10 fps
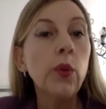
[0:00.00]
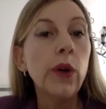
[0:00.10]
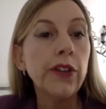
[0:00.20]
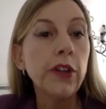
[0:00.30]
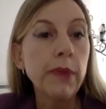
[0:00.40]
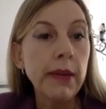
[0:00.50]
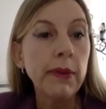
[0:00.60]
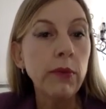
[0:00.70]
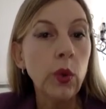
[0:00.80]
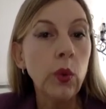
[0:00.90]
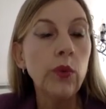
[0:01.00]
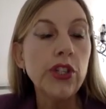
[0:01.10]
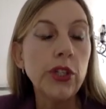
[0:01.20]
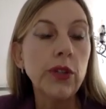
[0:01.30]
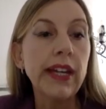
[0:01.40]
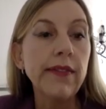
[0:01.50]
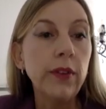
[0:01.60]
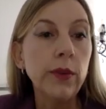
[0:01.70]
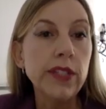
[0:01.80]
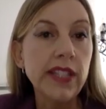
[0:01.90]
where there may be role to
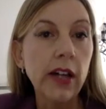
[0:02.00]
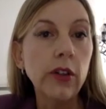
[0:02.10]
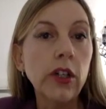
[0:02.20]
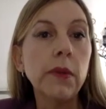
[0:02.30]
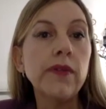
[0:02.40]
influence the outcome